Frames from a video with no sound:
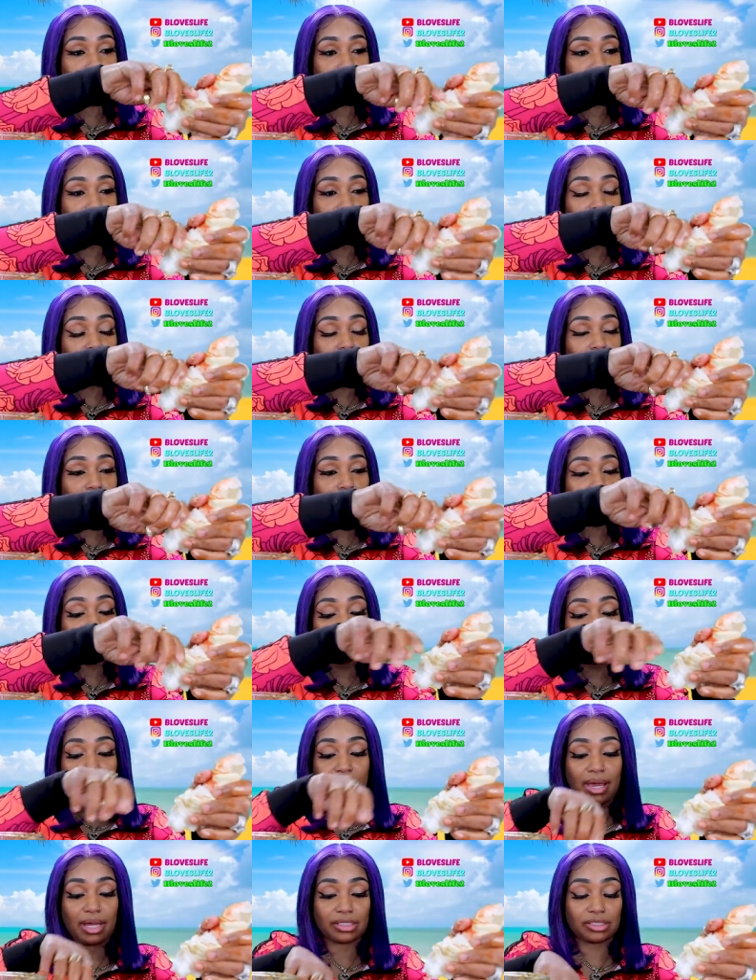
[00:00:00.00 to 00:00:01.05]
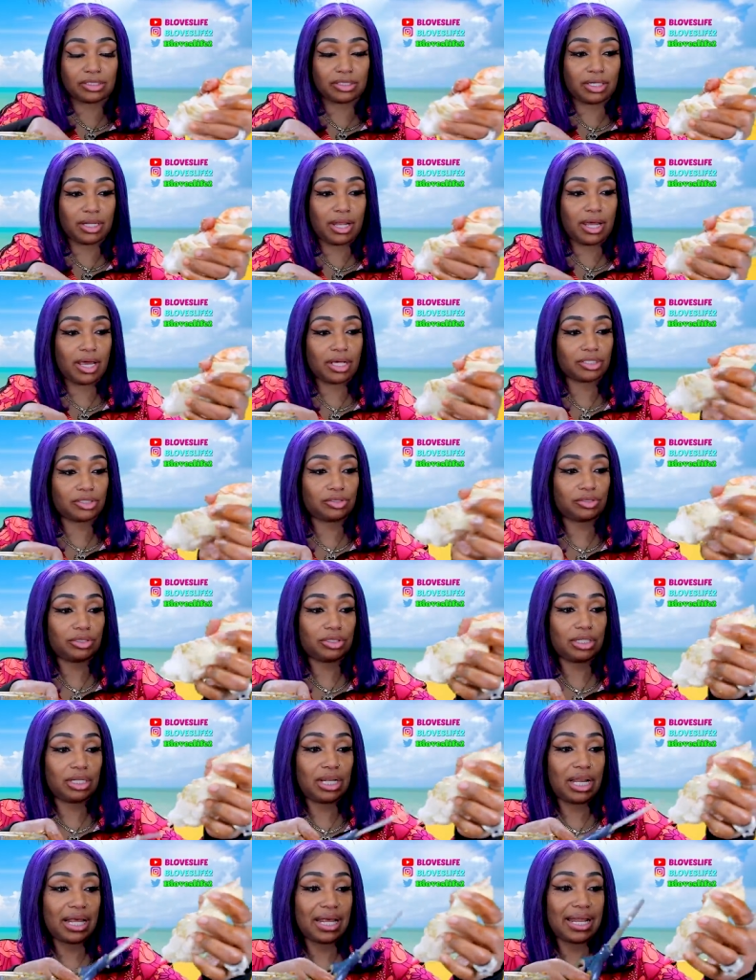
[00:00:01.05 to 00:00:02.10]
the them extra extra
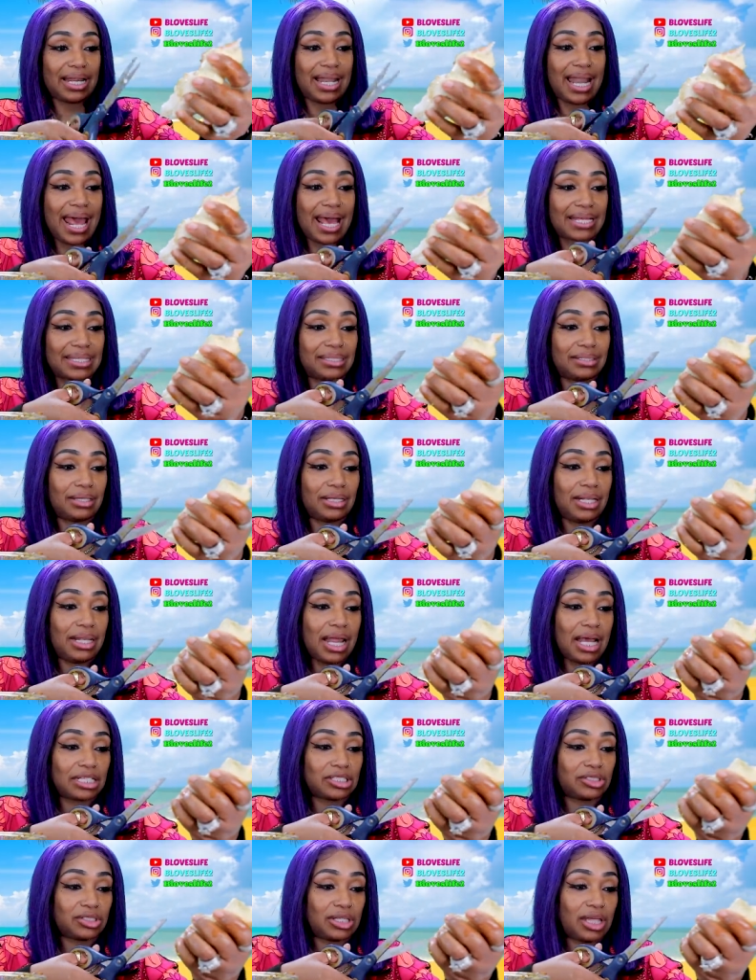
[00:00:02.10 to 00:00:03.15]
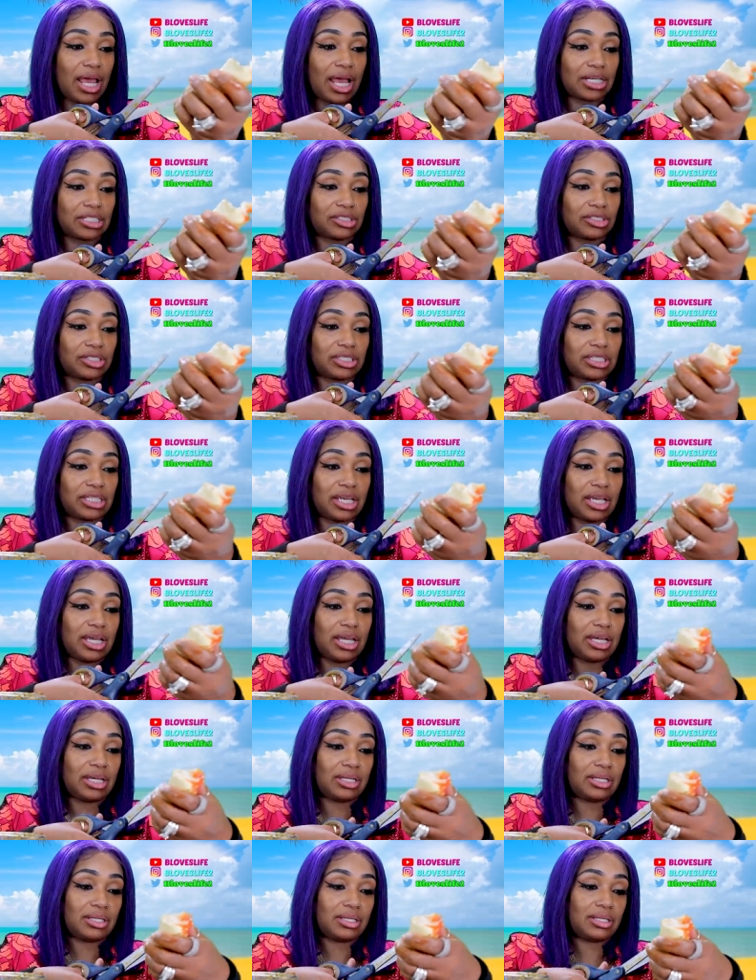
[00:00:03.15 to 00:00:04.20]
elect, electric extra
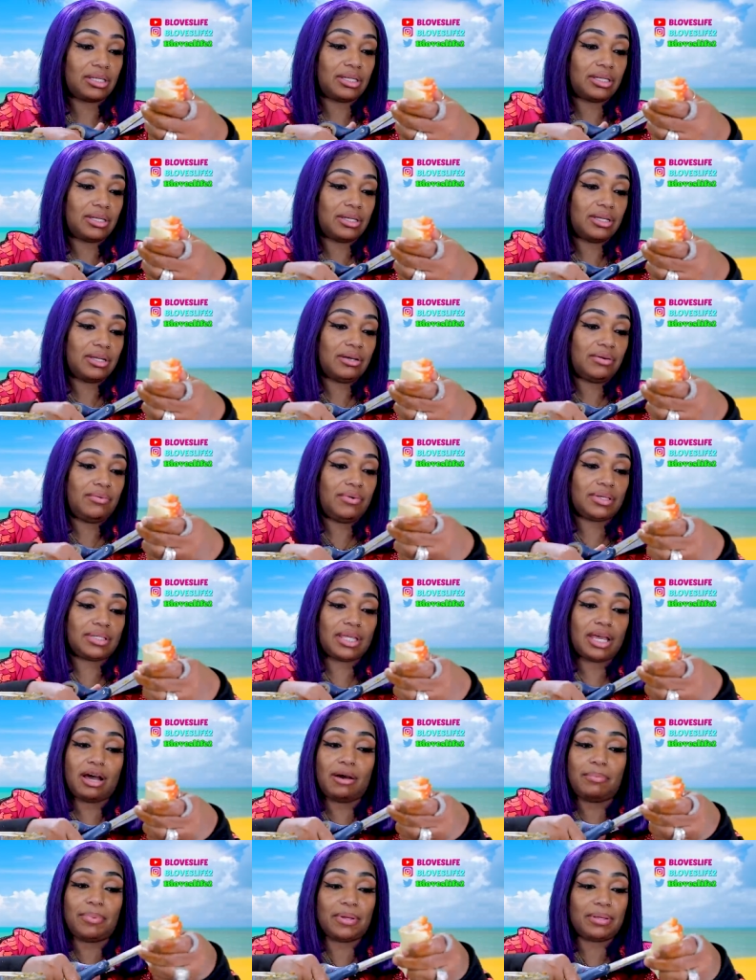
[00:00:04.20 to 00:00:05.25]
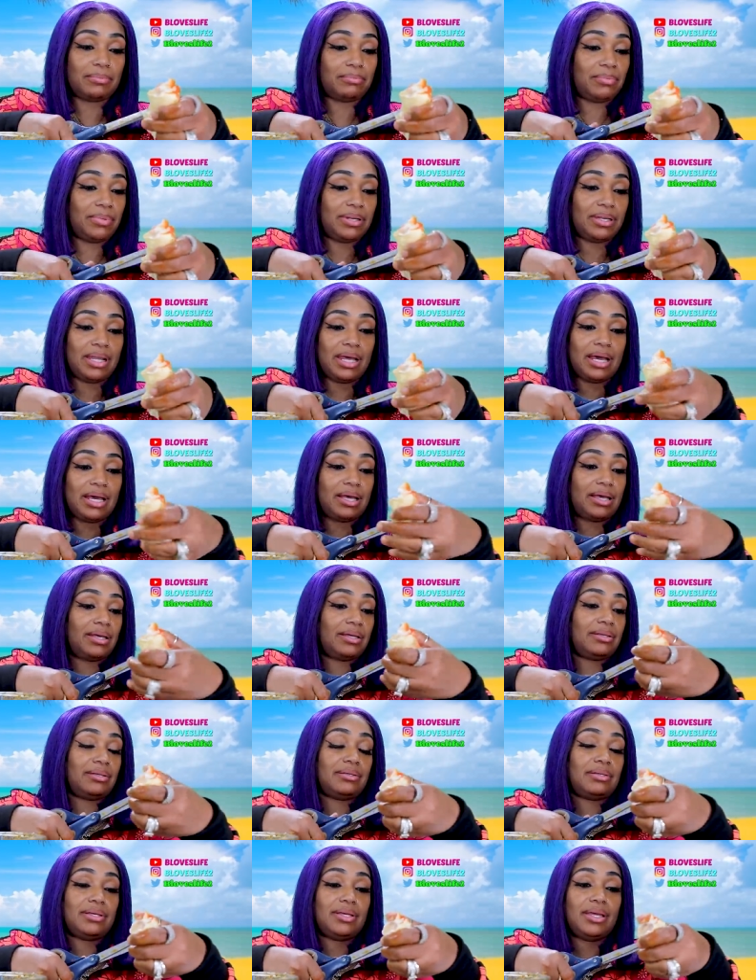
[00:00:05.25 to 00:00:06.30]
skin was helping but now
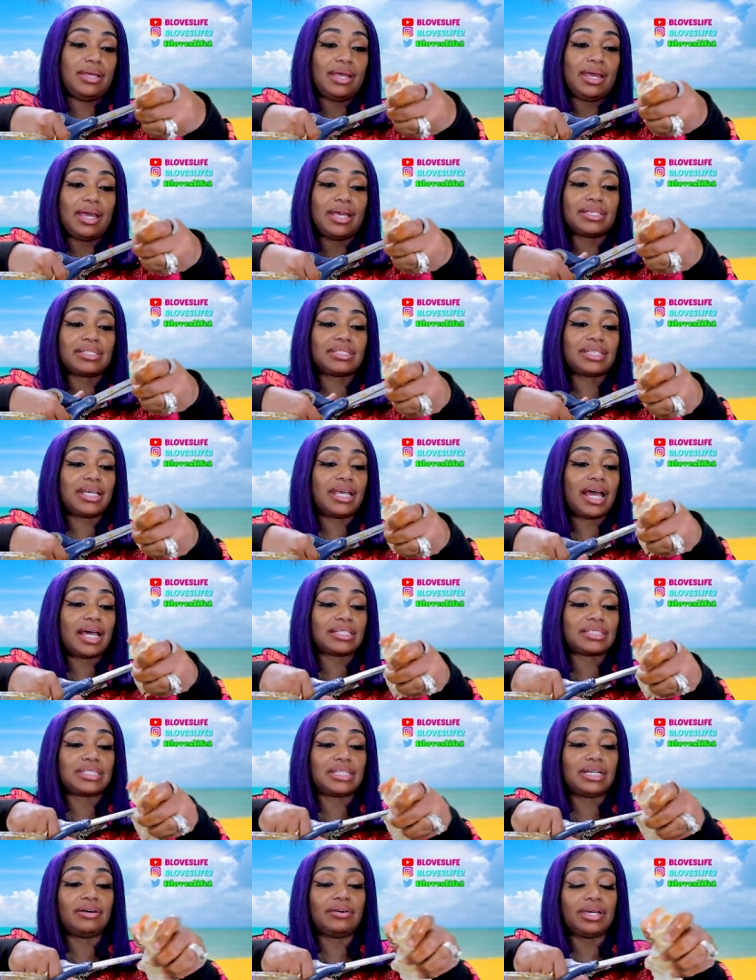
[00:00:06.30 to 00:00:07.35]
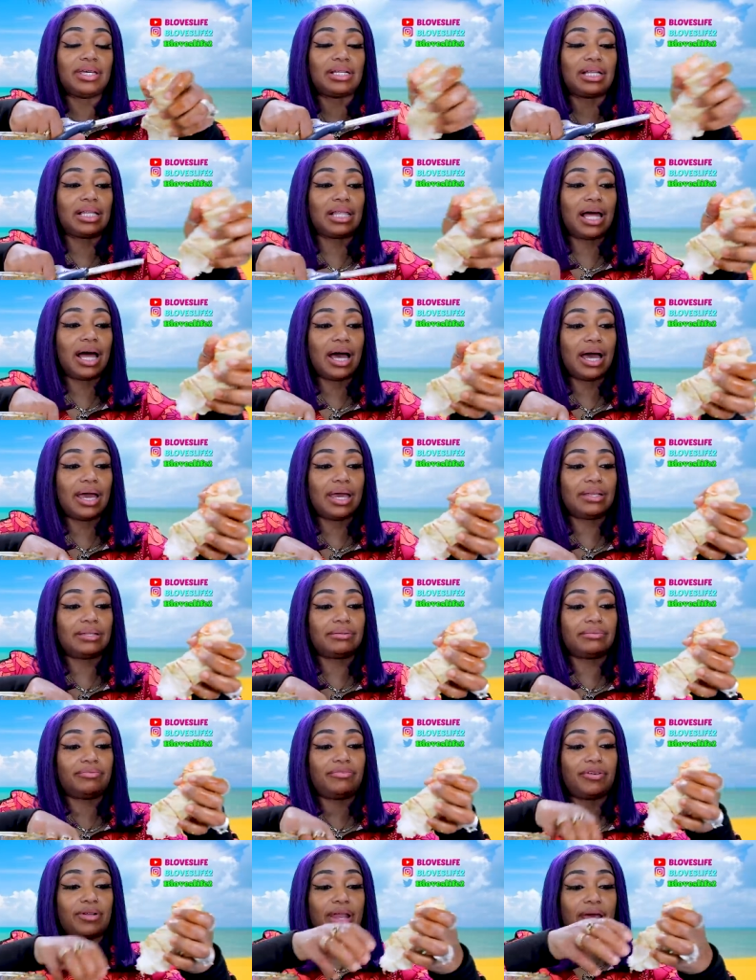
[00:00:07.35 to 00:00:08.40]
nah. and see i still eat a
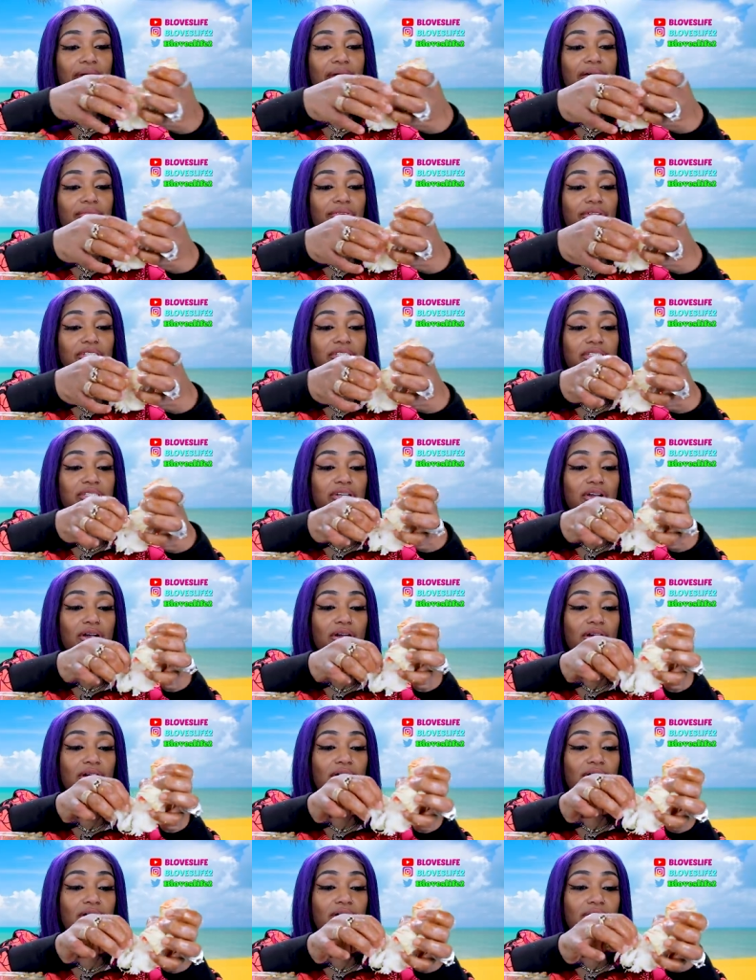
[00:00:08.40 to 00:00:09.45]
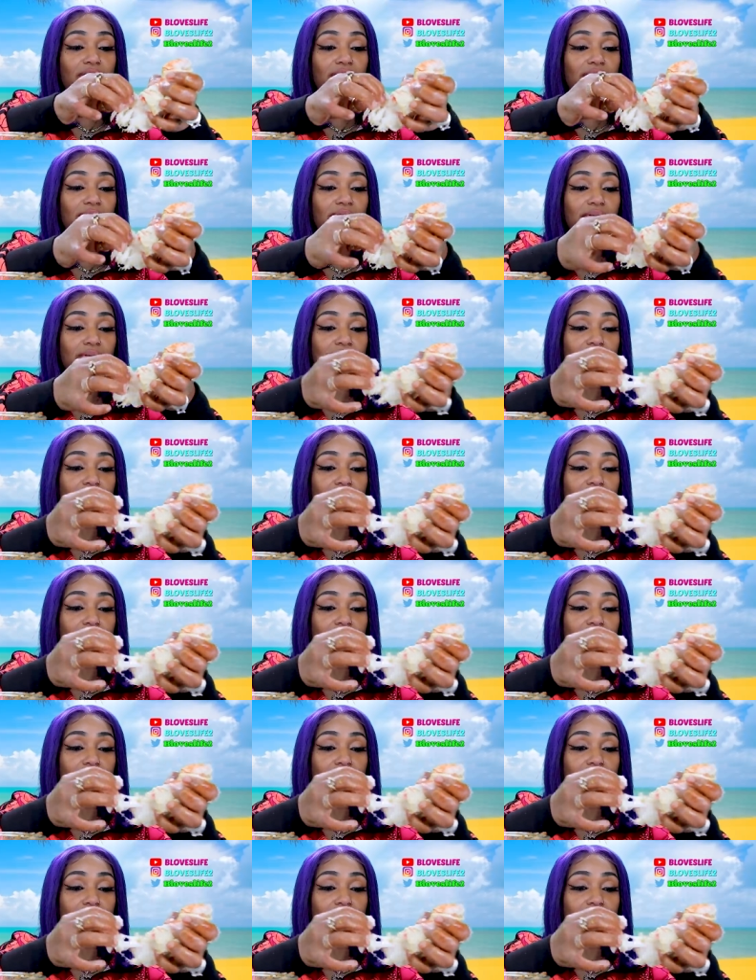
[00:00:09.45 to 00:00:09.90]
lot for the average girl